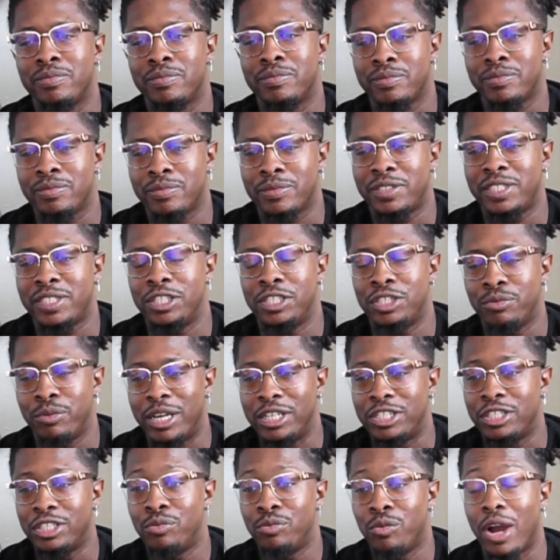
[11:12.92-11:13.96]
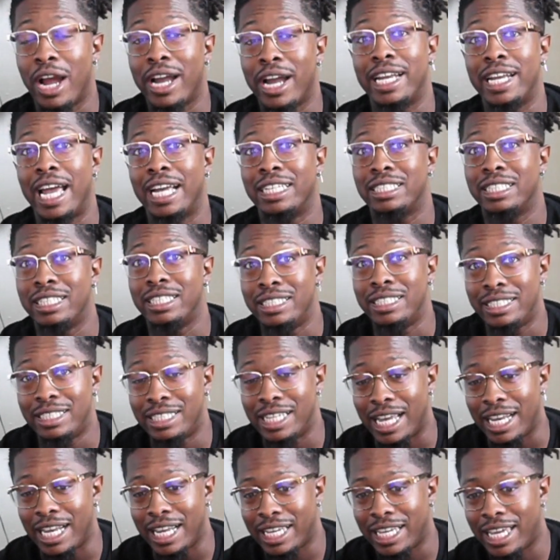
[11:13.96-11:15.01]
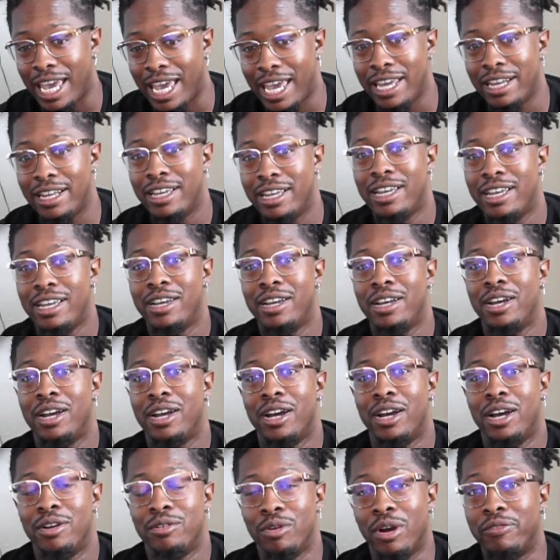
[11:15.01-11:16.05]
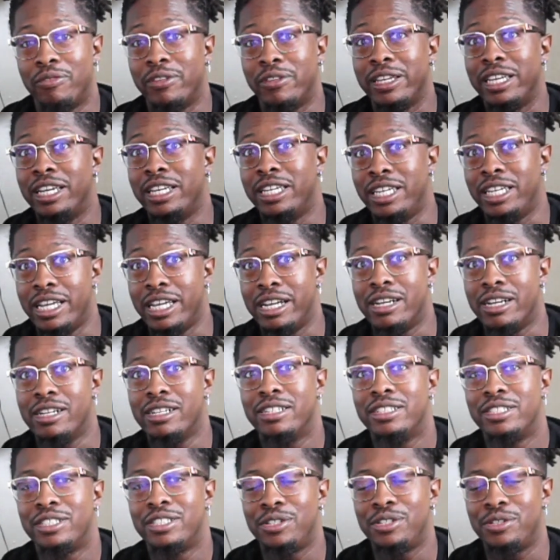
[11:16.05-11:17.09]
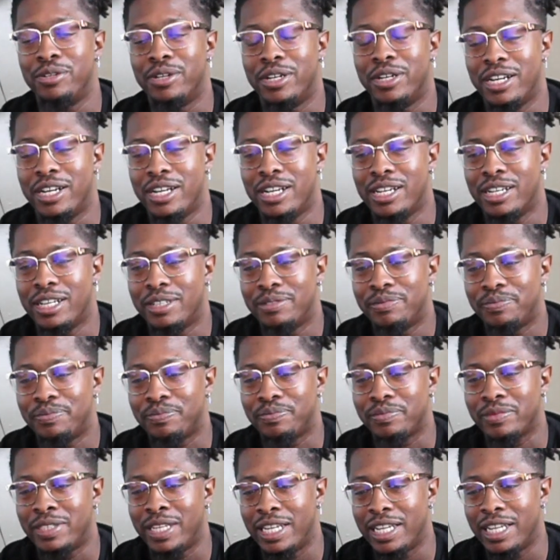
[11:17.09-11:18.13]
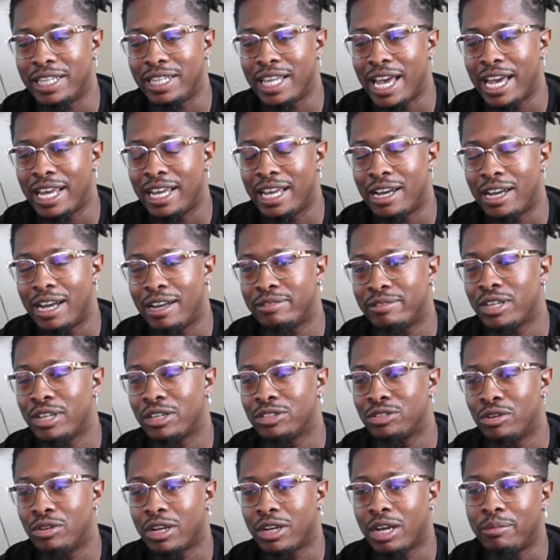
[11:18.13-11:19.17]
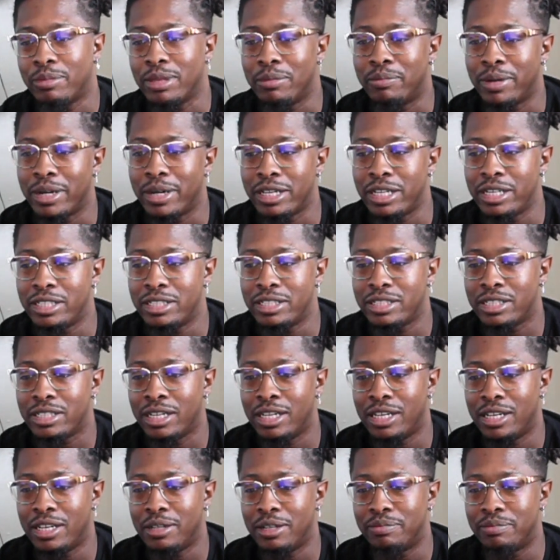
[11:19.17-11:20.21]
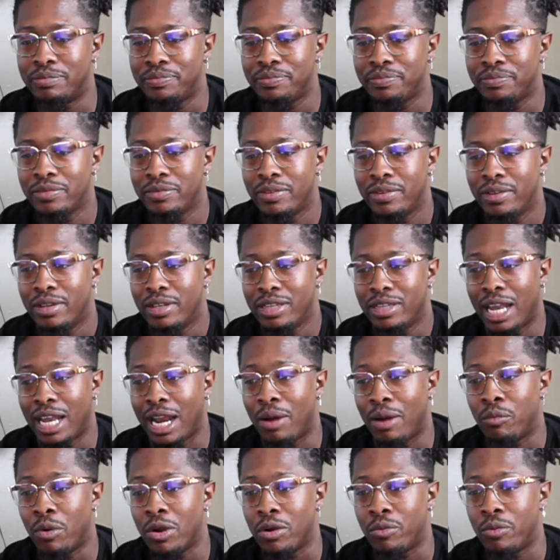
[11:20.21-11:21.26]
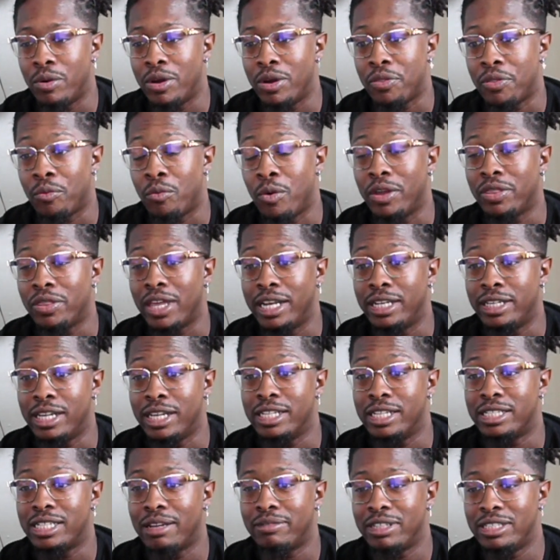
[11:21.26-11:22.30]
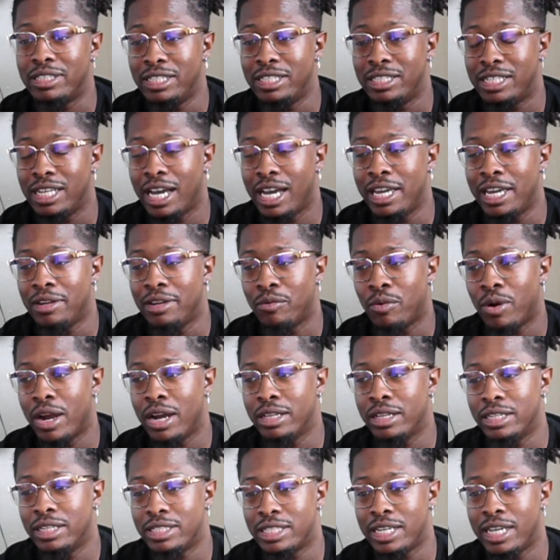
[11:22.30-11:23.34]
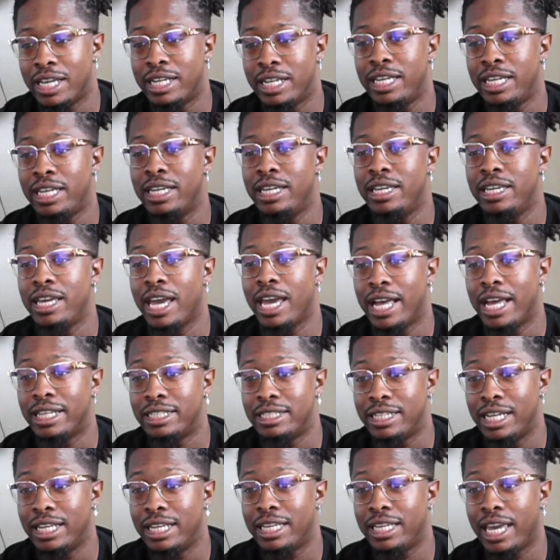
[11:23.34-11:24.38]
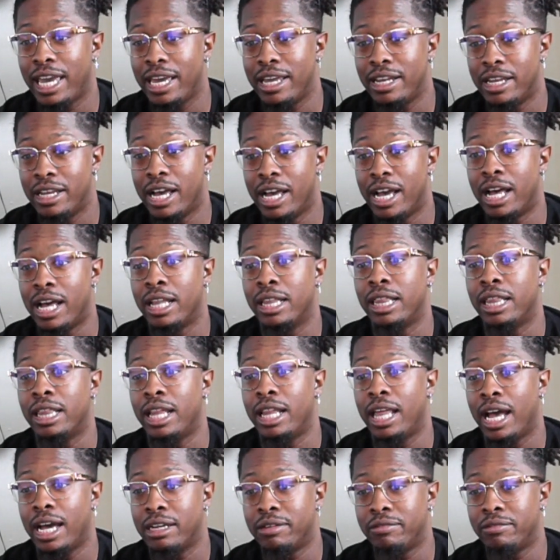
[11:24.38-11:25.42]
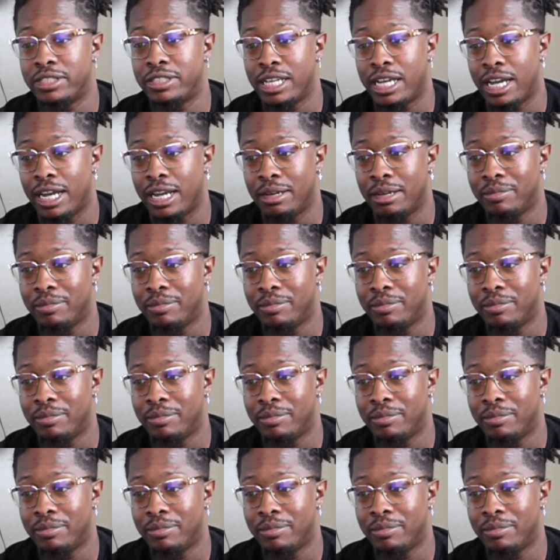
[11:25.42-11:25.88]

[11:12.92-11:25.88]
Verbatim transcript: situation where I can actually dedicate roughly a year to uh, getting that. Uh, I've talked to a couple of buddies um, that I work with, one that does have the C C I E in wireless, and he had to dedicate a lot of time,